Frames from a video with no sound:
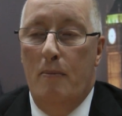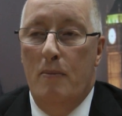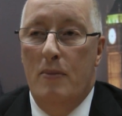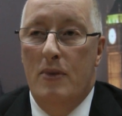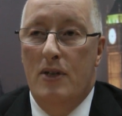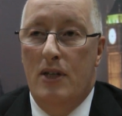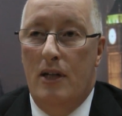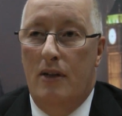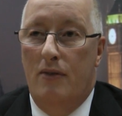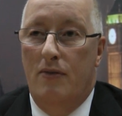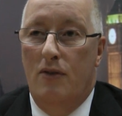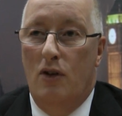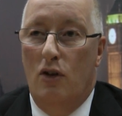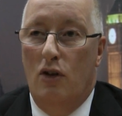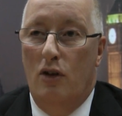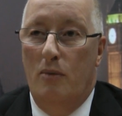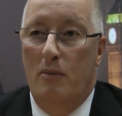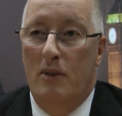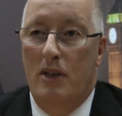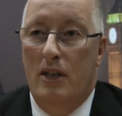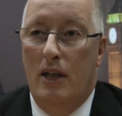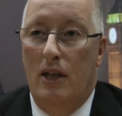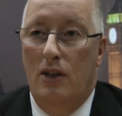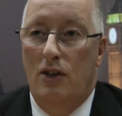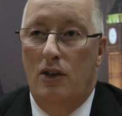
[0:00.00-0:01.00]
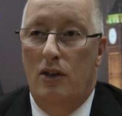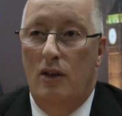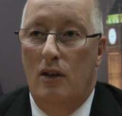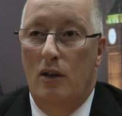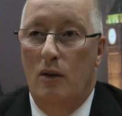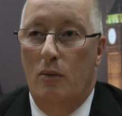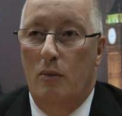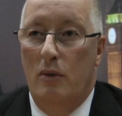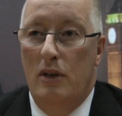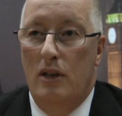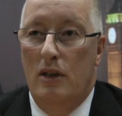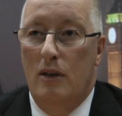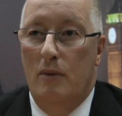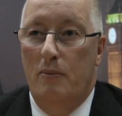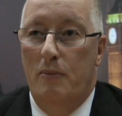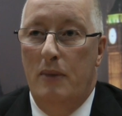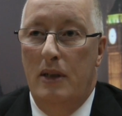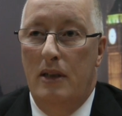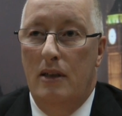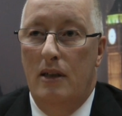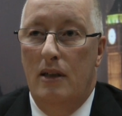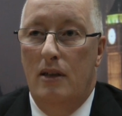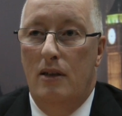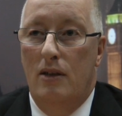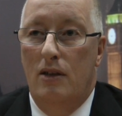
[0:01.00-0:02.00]
set of documentation that we
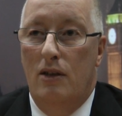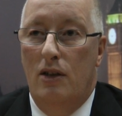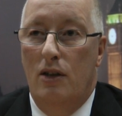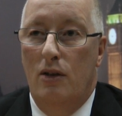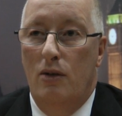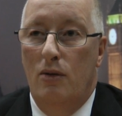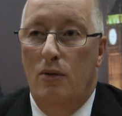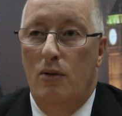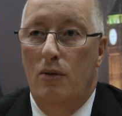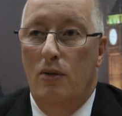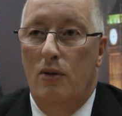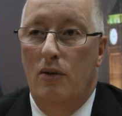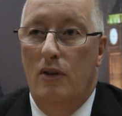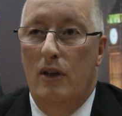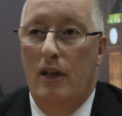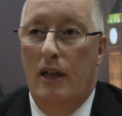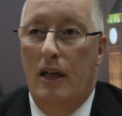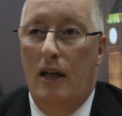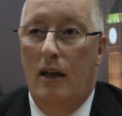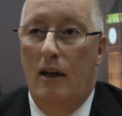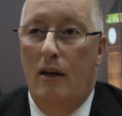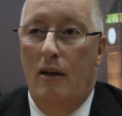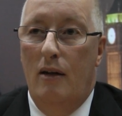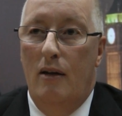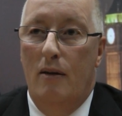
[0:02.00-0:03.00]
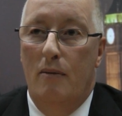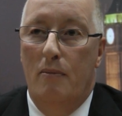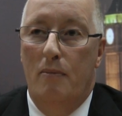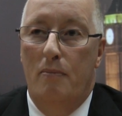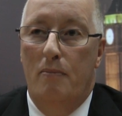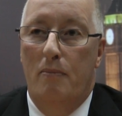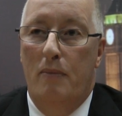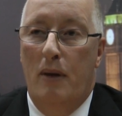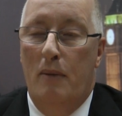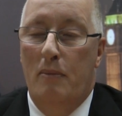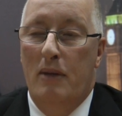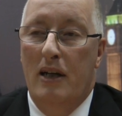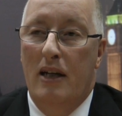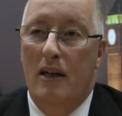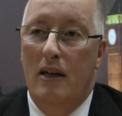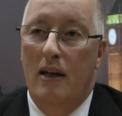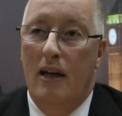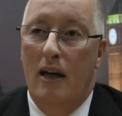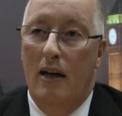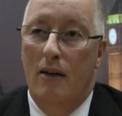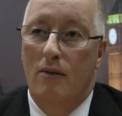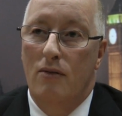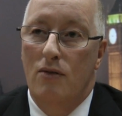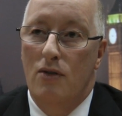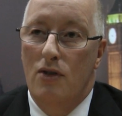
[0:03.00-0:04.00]
submitted to the Public
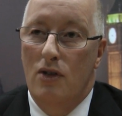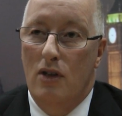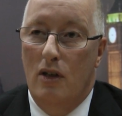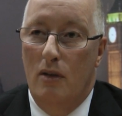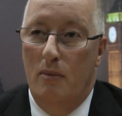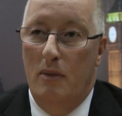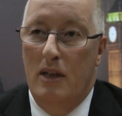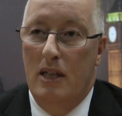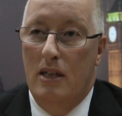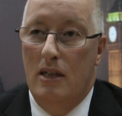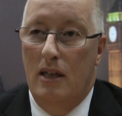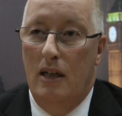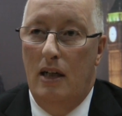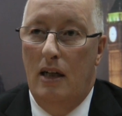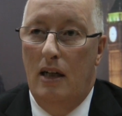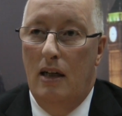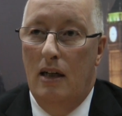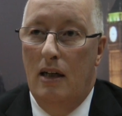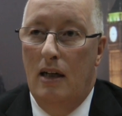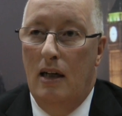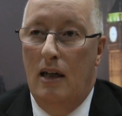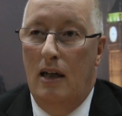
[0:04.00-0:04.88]
Accounts Committee.